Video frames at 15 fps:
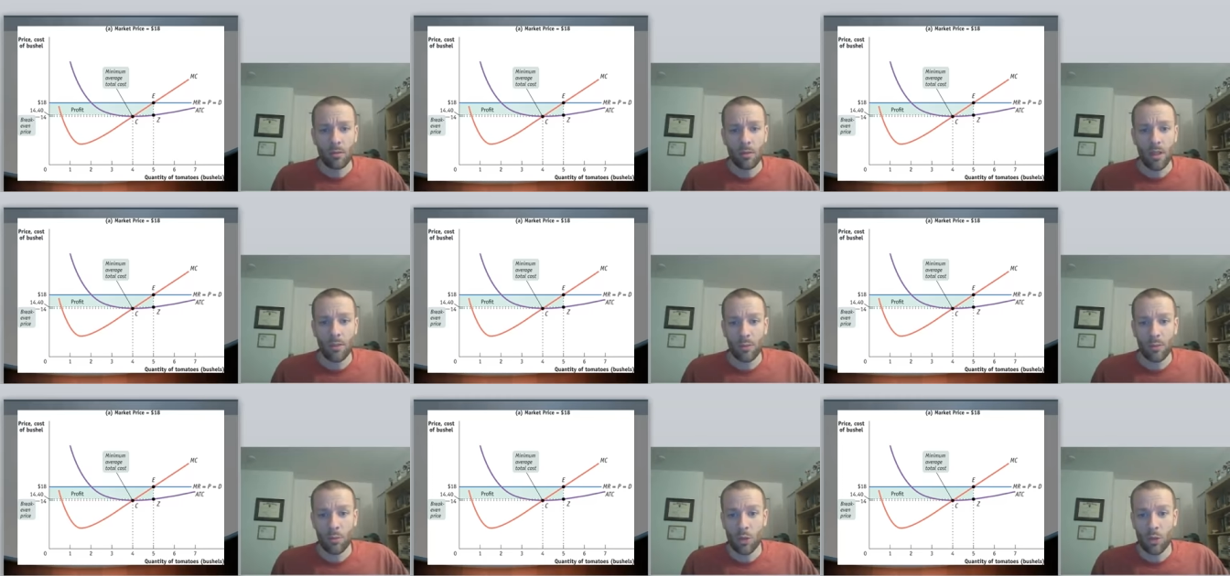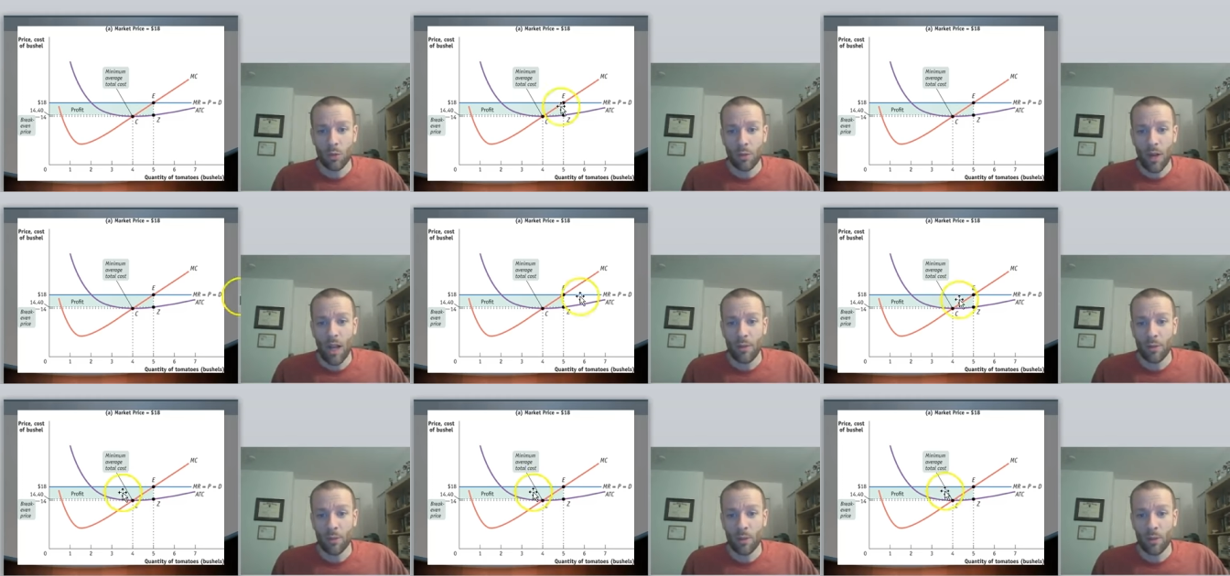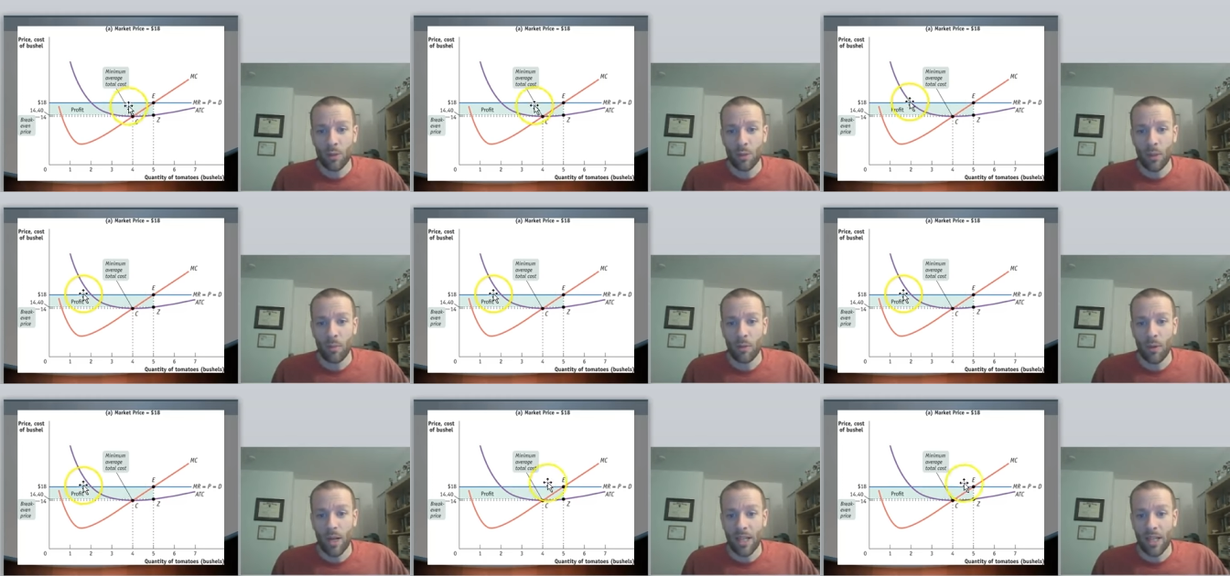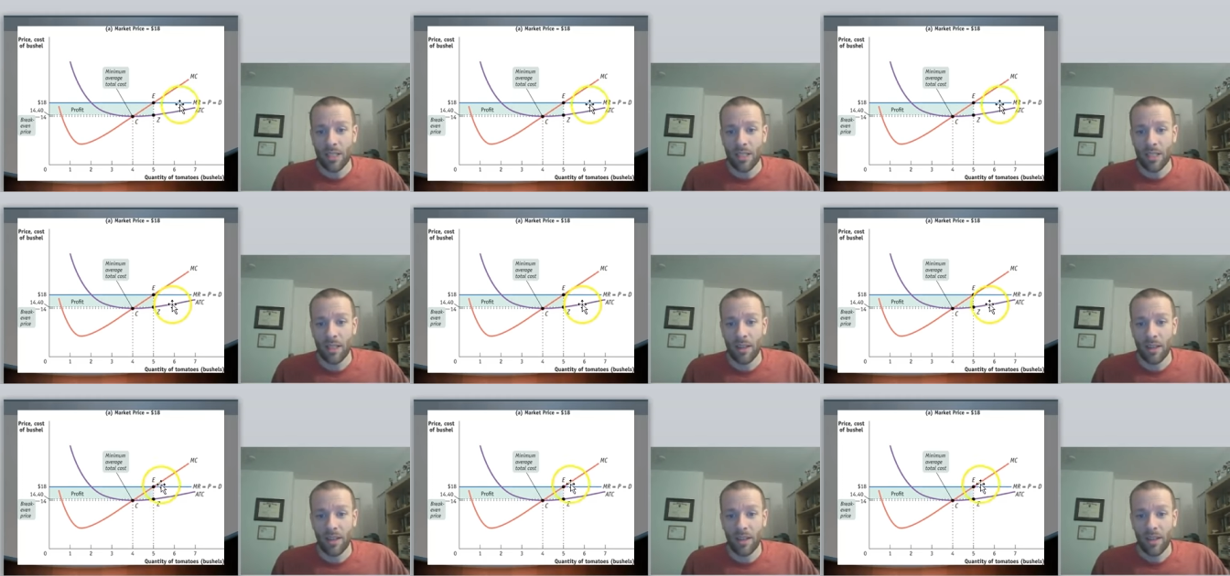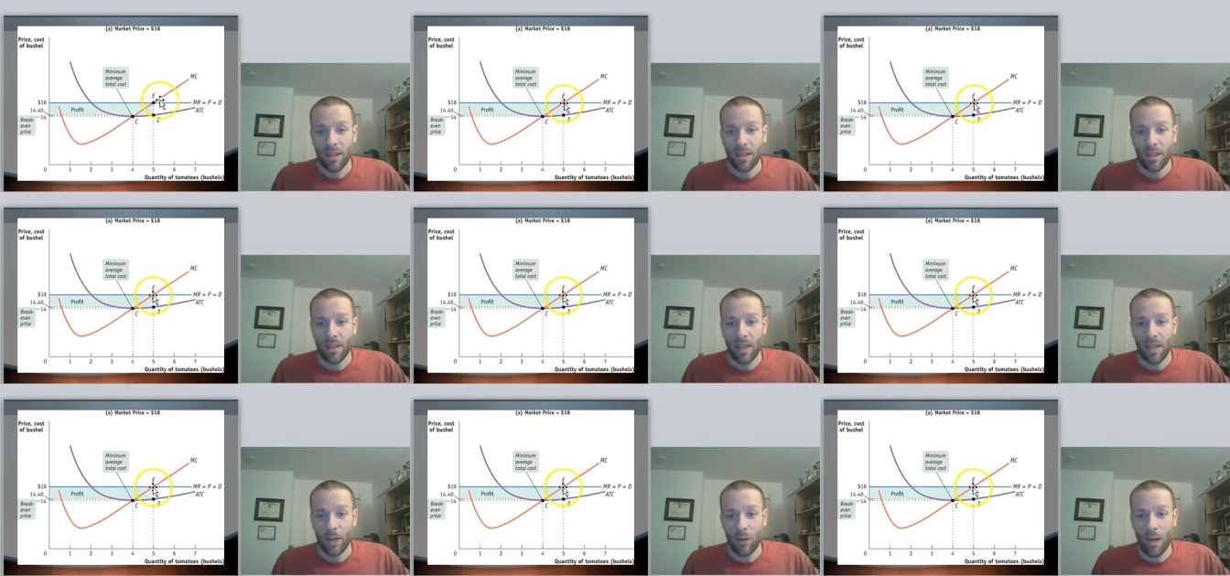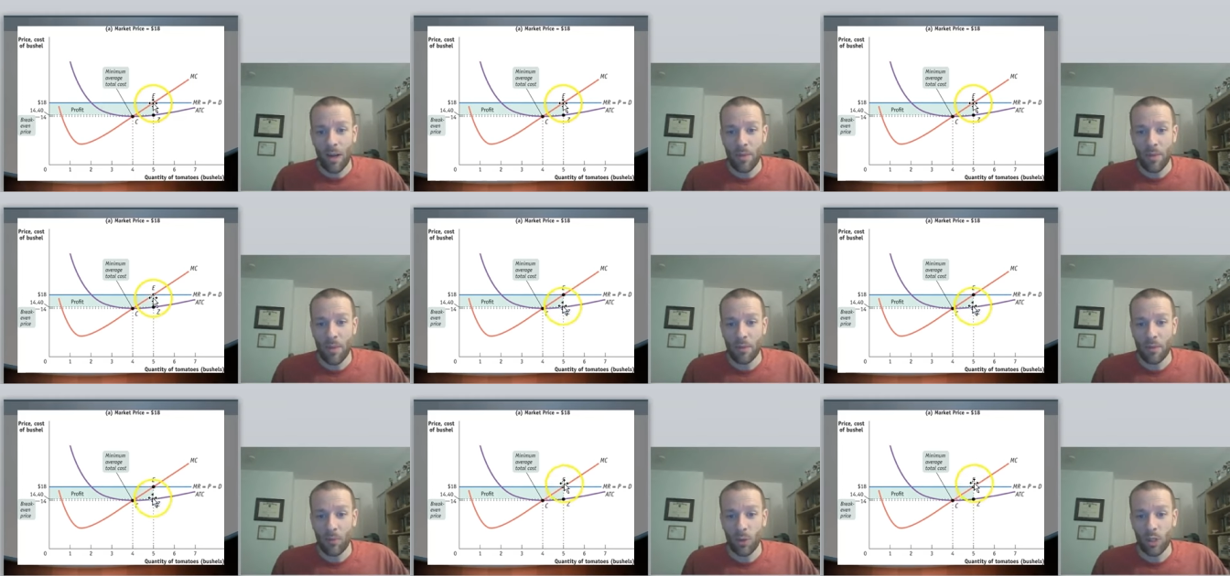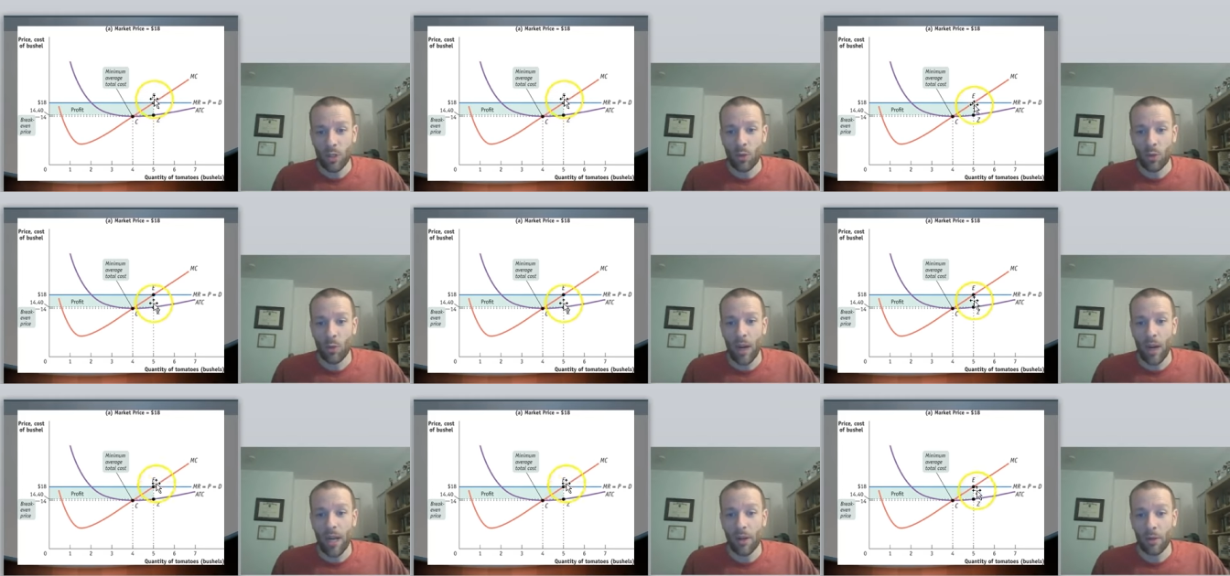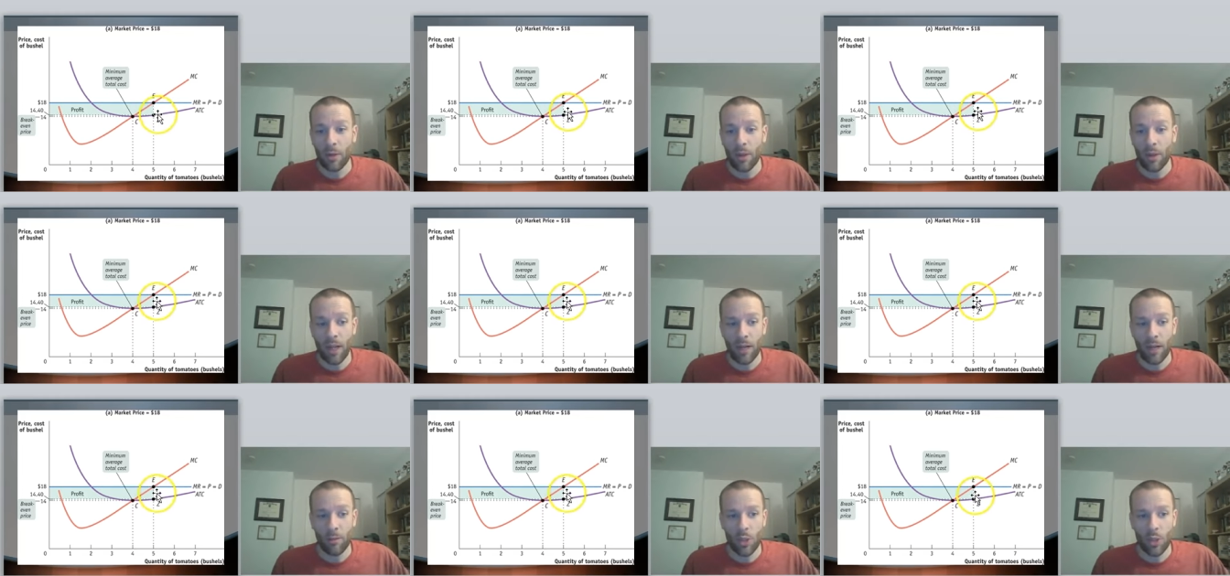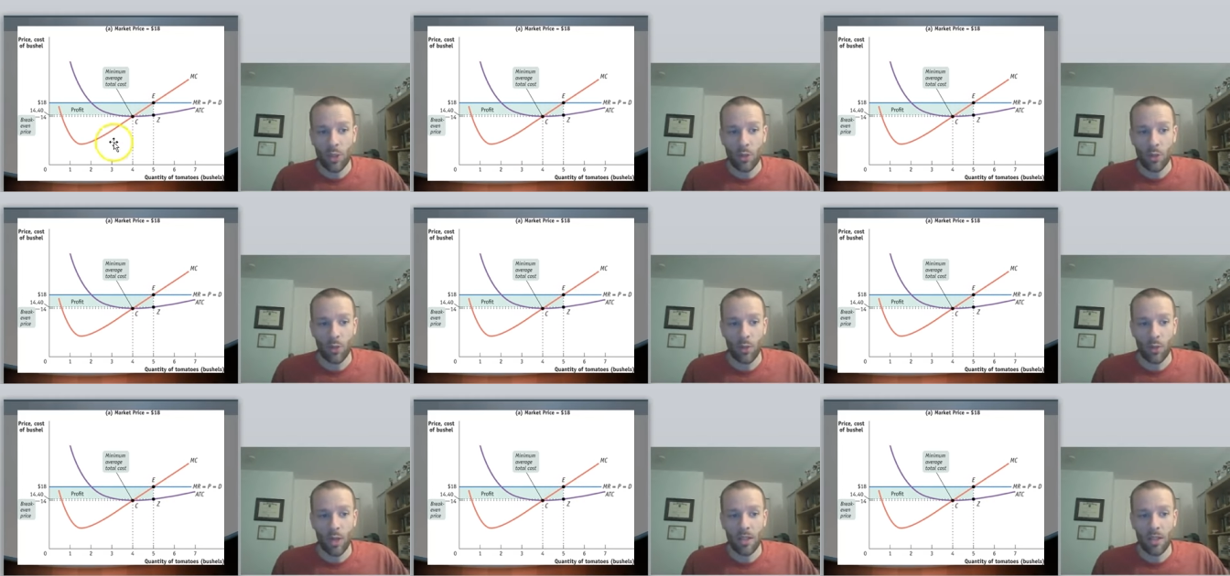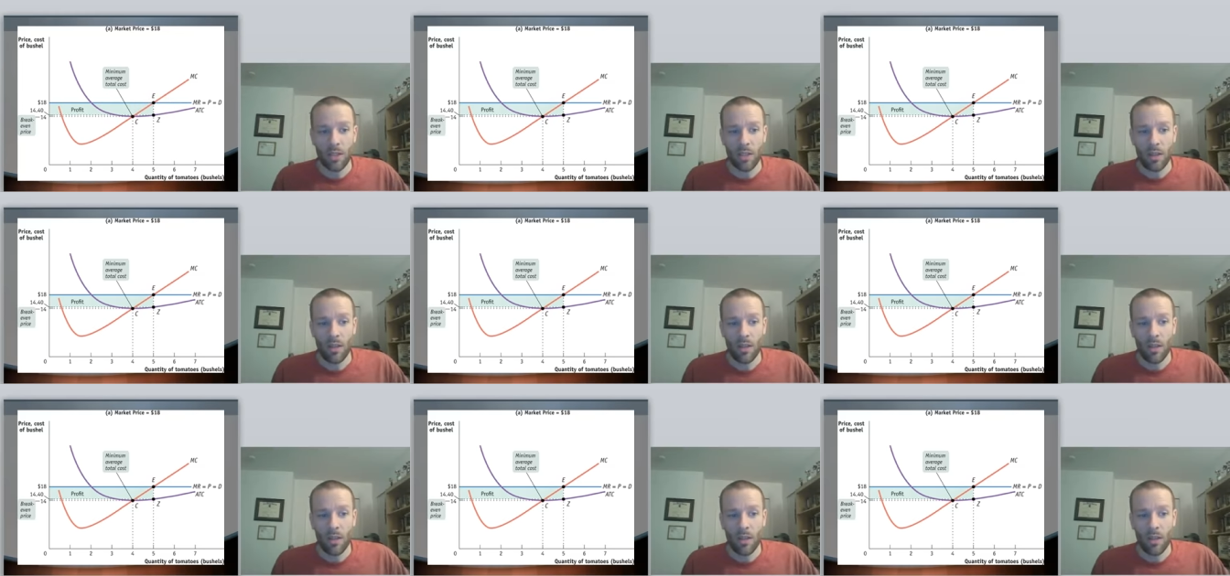right? Firms are profitable where price, their optimizing point, is greater than average total cost.